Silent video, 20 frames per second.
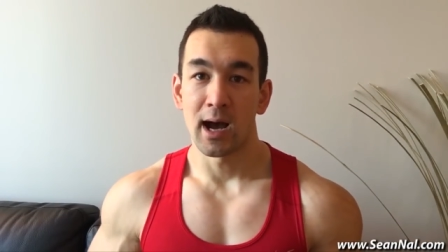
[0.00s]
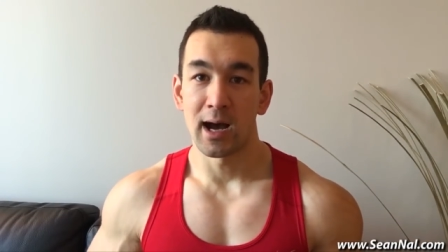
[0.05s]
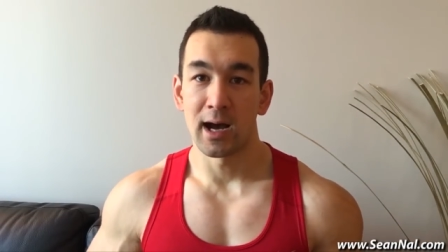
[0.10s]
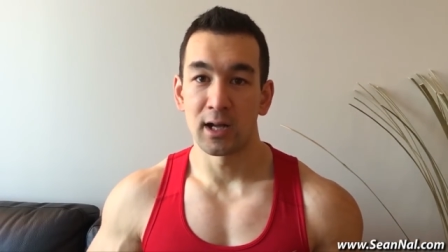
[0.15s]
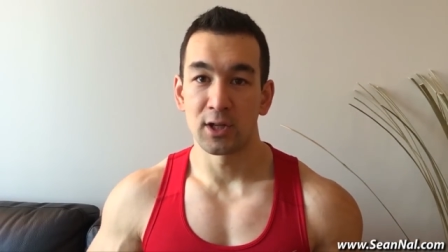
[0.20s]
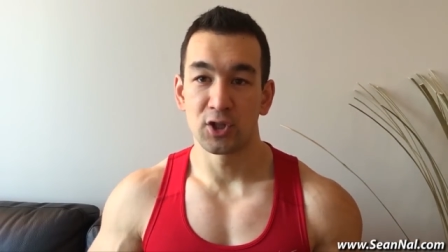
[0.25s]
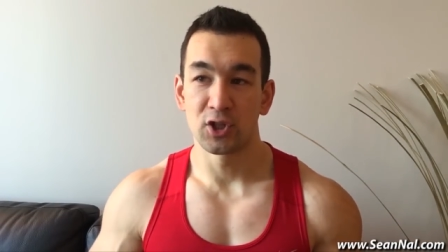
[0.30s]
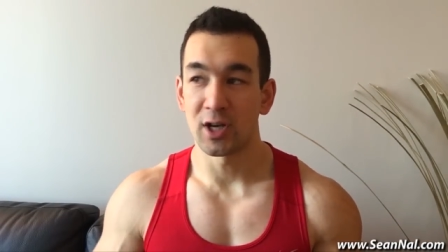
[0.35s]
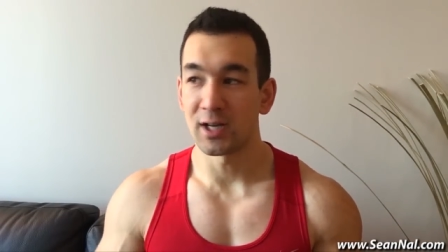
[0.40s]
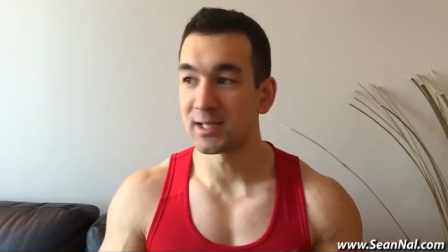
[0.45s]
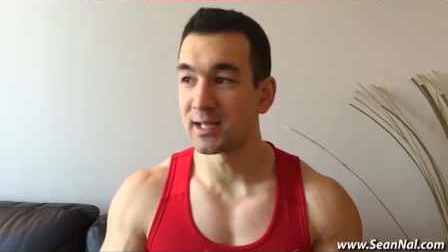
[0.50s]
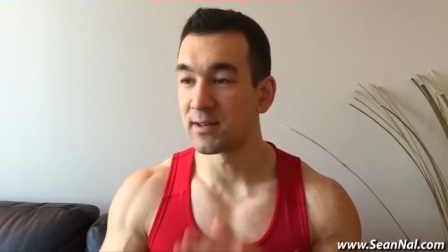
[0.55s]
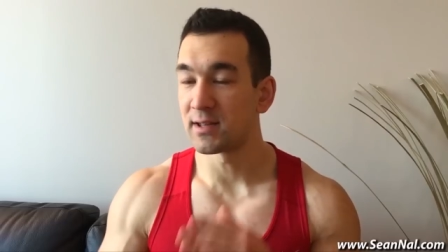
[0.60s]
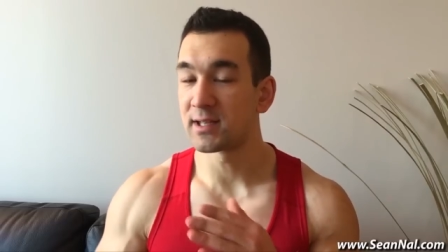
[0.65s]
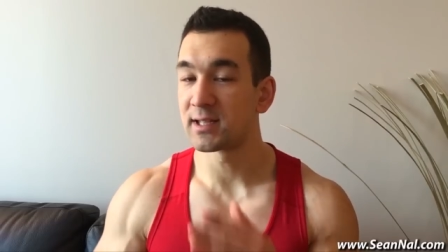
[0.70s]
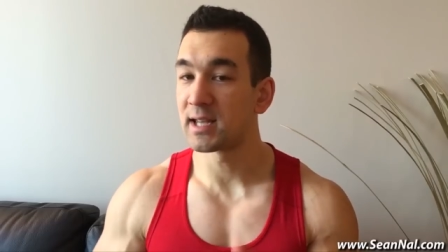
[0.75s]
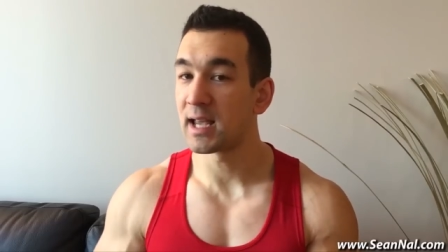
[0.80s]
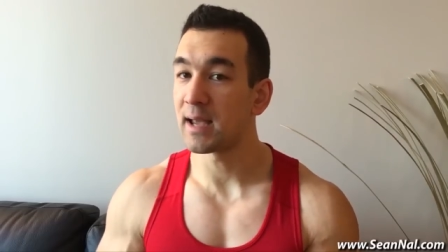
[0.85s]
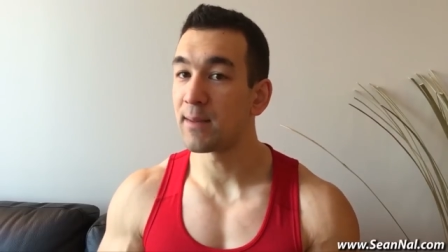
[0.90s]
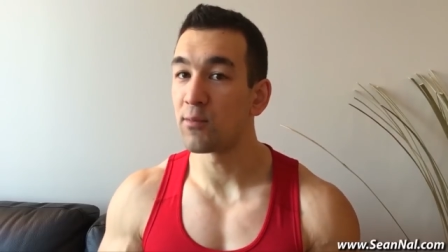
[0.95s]
Uh, just in
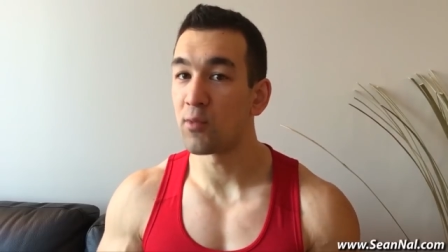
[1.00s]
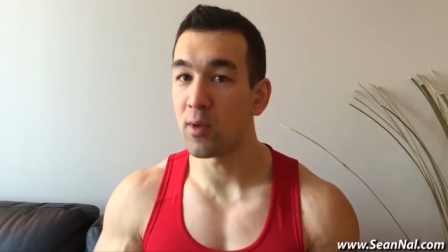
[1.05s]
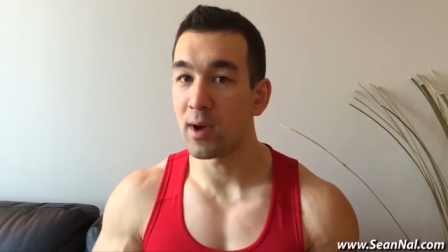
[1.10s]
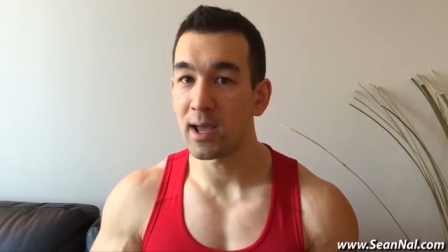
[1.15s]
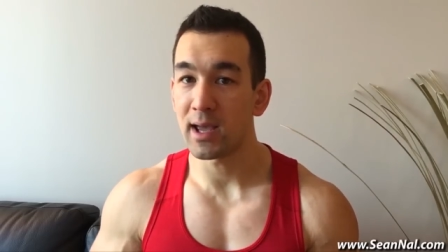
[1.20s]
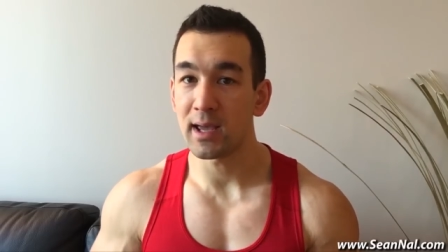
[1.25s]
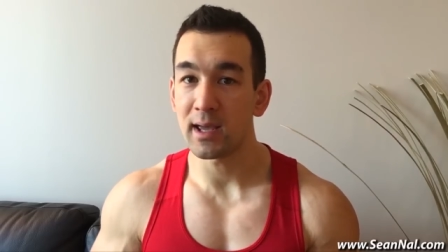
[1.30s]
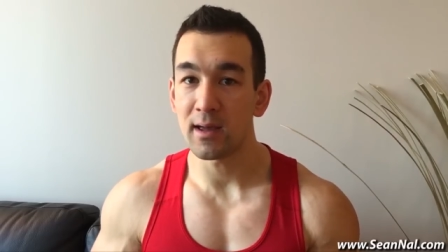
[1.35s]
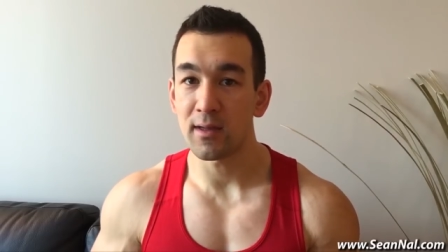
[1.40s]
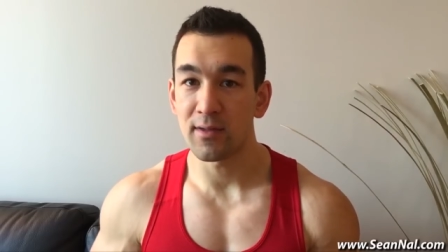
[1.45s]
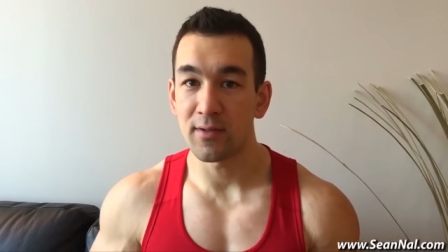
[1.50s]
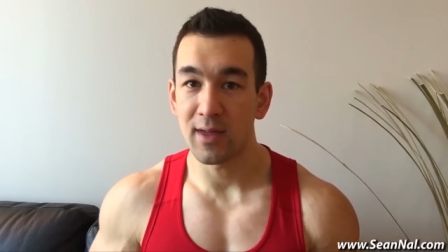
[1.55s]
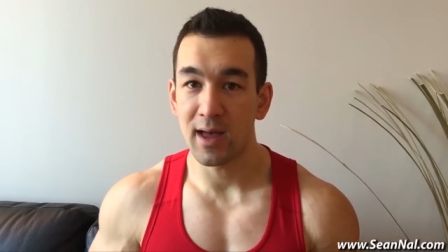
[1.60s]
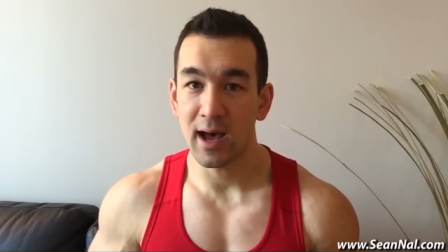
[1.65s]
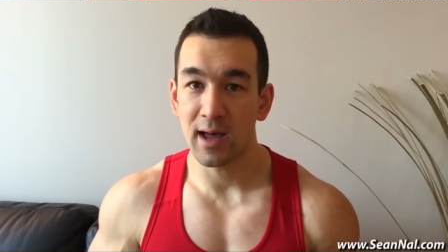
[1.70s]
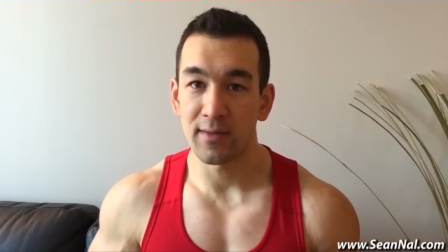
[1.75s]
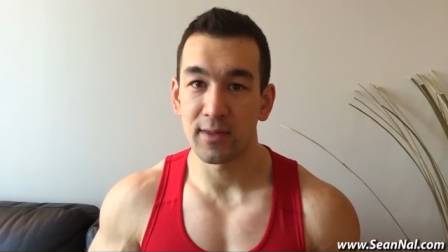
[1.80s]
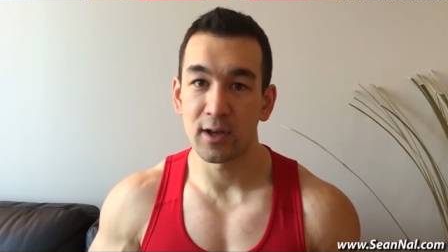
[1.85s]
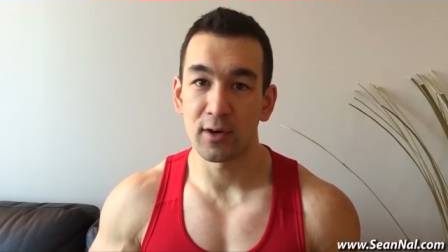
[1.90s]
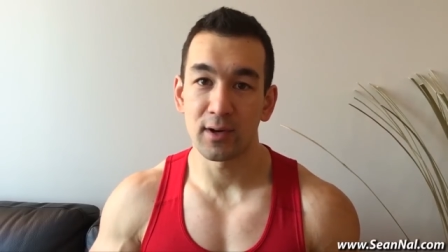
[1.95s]
the same way
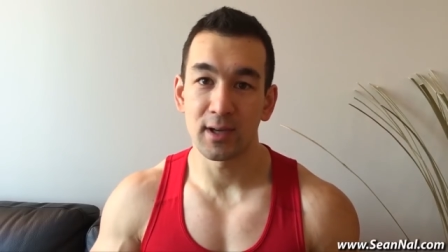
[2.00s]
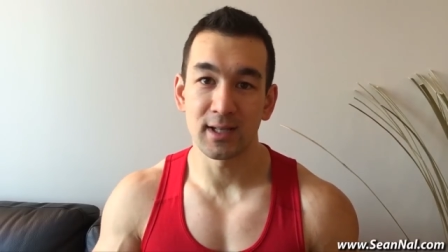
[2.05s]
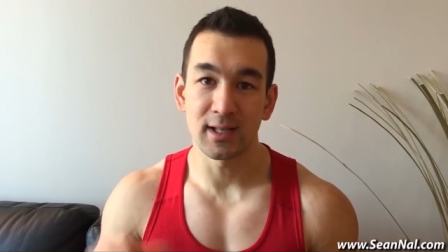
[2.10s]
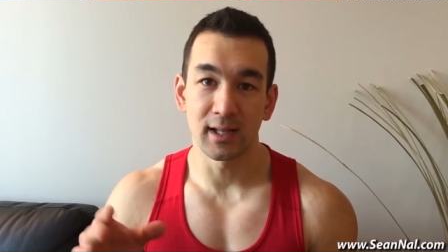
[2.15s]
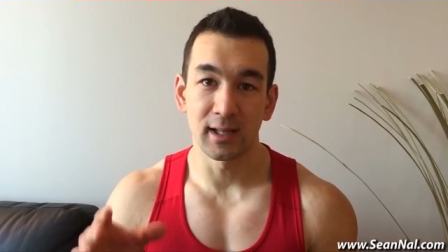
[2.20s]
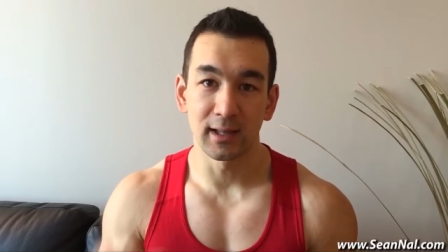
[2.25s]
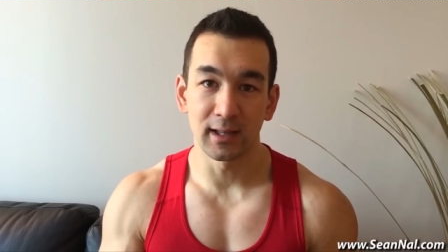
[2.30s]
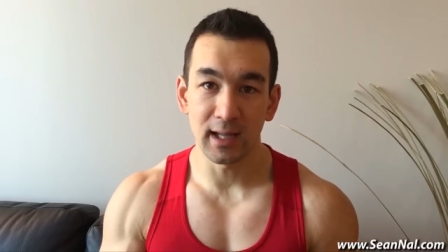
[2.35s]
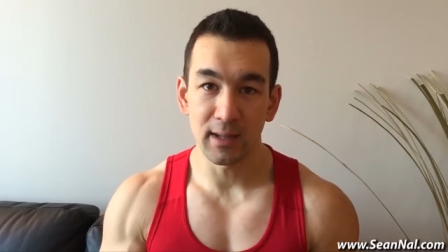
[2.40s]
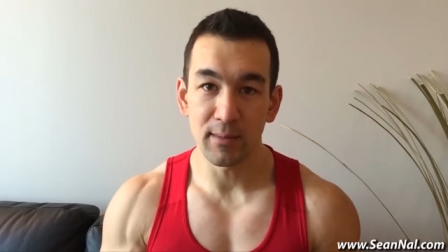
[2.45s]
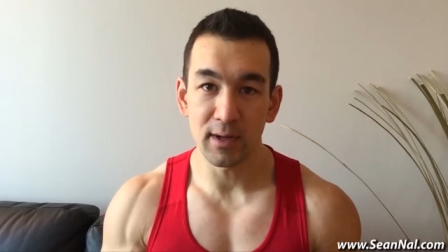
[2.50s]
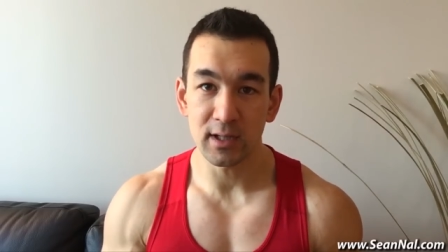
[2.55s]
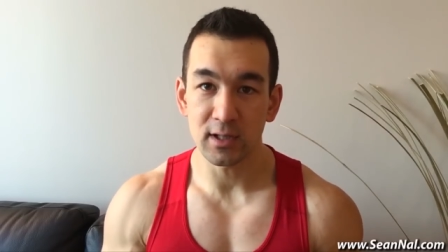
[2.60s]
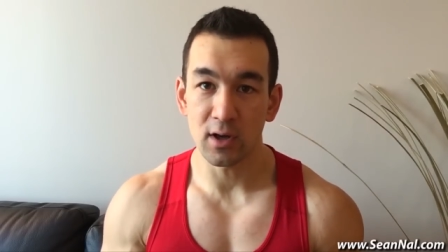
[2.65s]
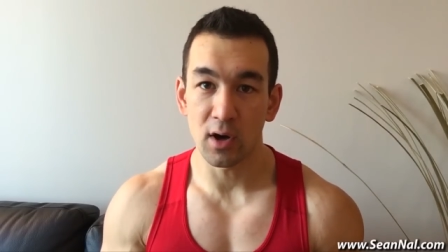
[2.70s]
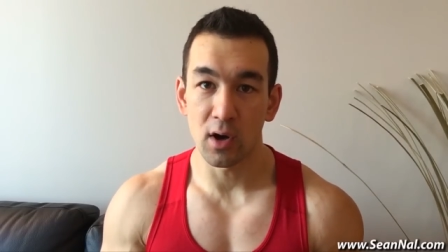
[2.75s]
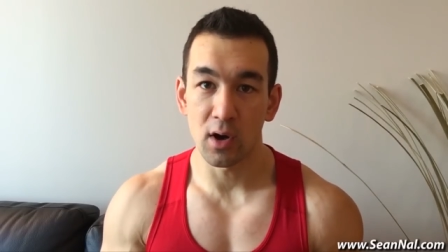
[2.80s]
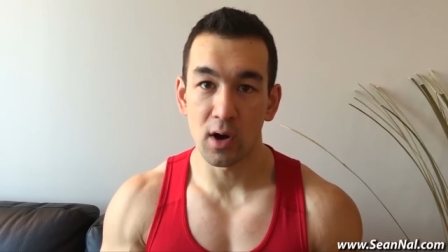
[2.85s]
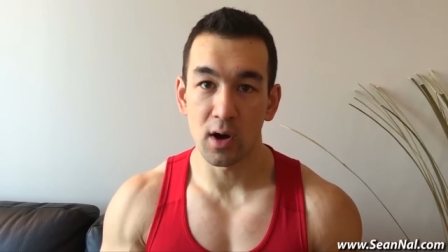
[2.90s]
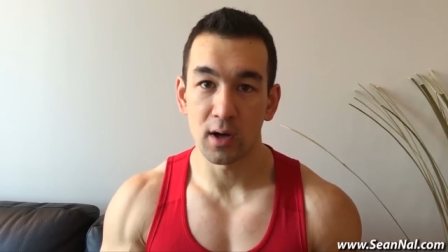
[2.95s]
that there is a
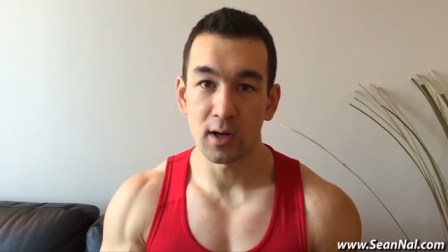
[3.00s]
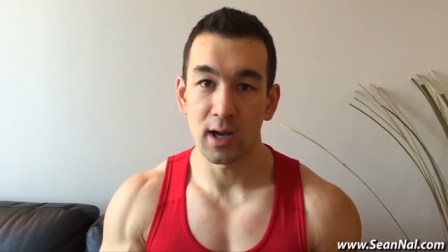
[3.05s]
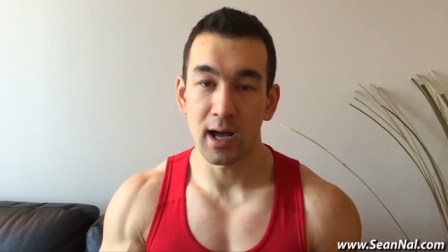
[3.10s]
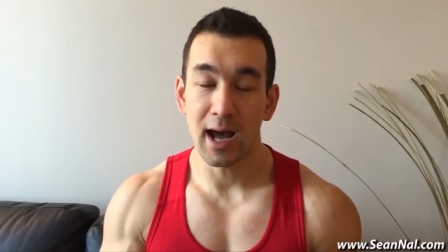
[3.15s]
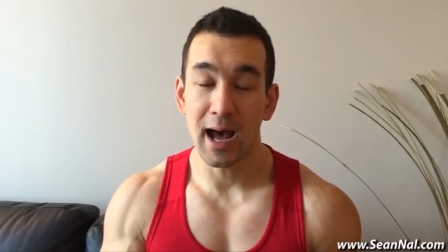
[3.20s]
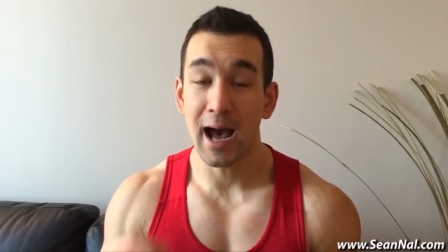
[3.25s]
limit on